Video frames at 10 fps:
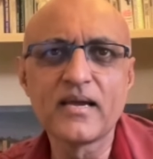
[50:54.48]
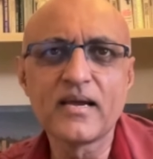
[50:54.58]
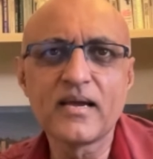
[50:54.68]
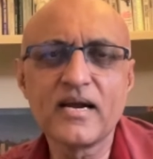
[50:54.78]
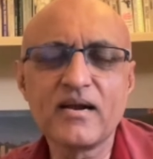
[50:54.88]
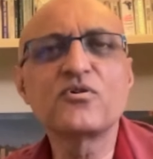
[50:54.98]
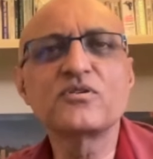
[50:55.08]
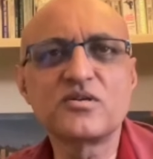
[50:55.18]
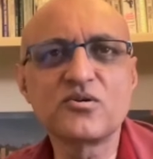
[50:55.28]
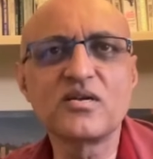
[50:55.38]
Right. Of course,
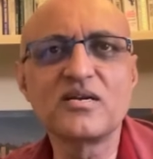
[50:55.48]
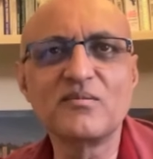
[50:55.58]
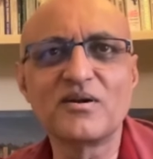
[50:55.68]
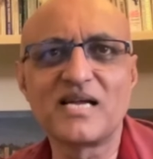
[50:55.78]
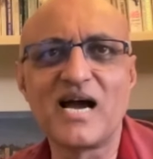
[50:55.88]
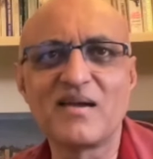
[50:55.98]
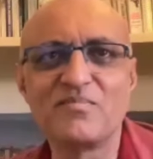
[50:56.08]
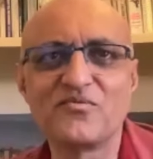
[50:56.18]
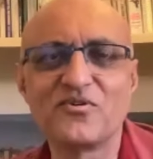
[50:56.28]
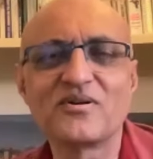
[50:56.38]
it took a little bit of time
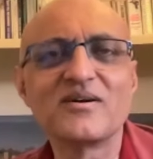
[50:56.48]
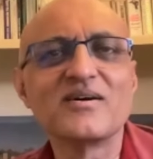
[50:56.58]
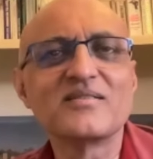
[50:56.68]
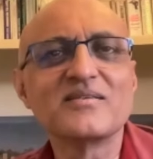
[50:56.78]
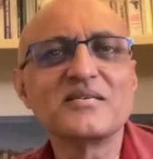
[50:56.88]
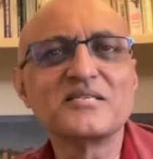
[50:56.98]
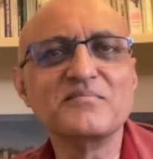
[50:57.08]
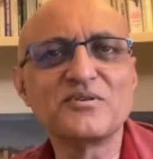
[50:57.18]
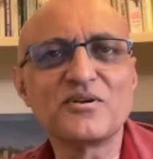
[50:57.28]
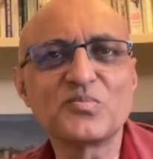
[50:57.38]
before the systems
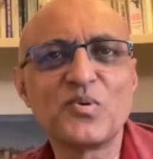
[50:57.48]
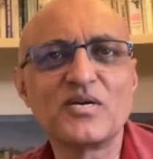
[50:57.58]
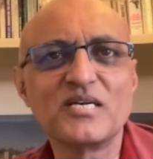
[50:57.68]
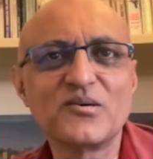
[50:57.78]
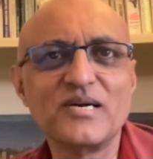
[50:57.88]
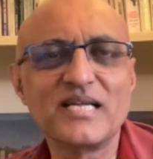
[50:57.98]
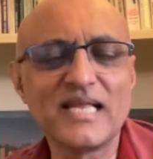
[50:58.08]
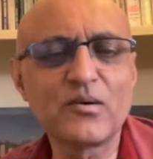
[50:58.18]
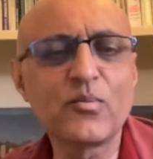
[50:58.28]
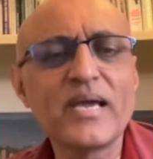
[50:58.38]
responded to it in that
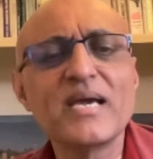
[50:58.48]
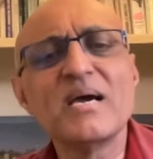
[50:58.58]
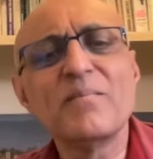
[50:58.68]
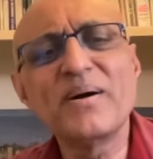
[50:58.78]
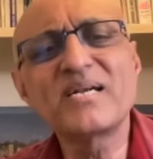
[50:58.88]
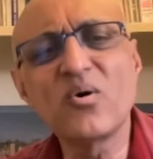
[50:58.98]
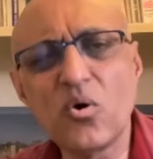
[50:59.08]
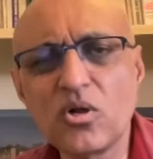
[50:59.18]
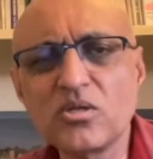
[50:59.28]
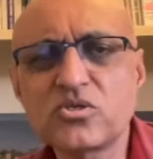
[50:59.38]
way. But
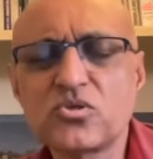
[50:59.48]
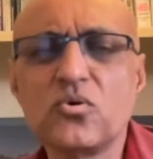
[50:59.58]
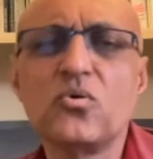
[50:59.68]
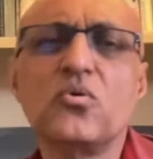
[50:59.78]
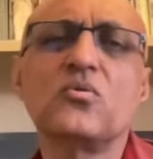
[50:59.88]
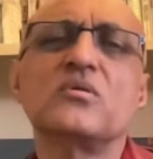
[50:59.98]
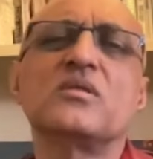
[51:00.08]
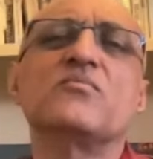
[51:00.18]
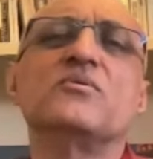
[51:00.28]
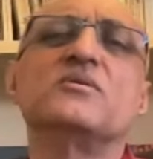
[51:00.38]
also there
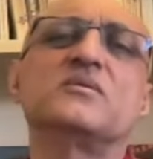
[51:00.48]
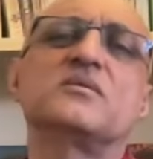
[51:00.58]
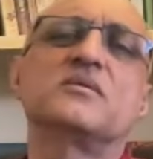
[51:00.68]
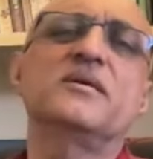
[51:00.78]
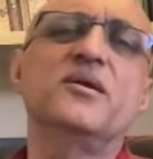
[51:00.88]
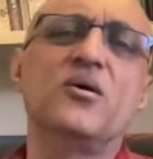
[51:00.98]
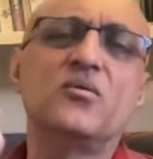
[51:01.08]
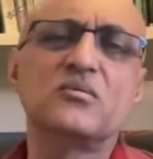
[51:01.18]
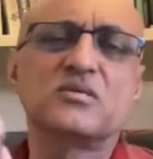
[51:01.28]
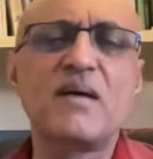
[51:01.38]
was,
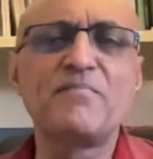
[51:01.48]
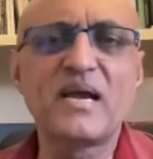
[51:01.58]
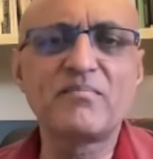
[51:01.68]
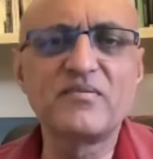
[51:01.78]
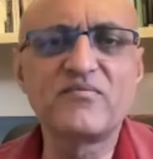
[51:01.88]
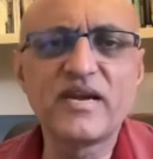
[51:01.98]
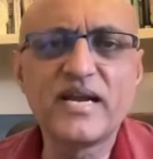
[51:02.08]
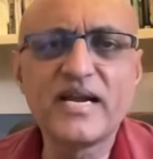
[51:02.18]
Sam Bankman-Fried